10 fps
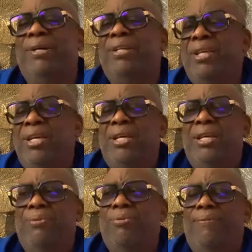but
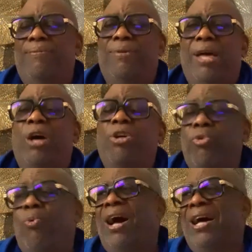
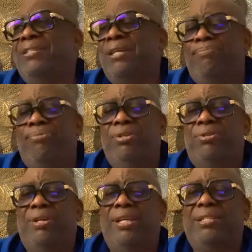health-wise, I'm pretty
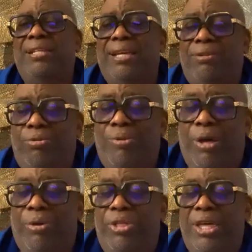sure that's not too
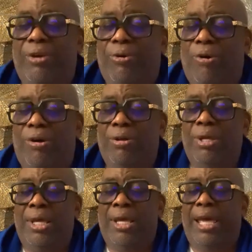healthy at all.
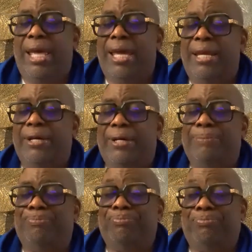
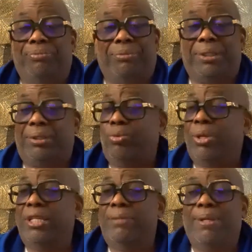And this is
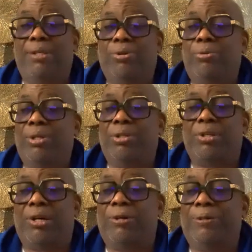what he's been doing.
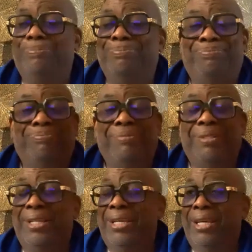So
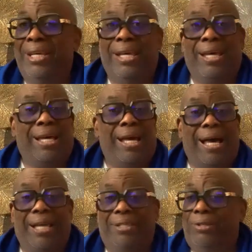
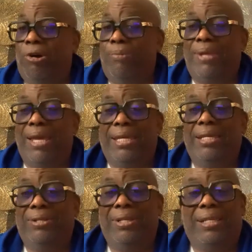I just hope that
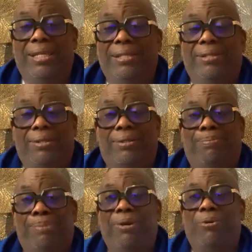he
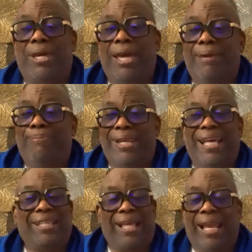just be okay. But
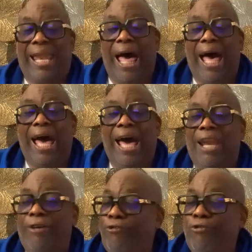that's a
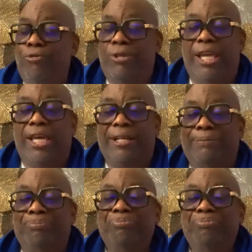lot of food there.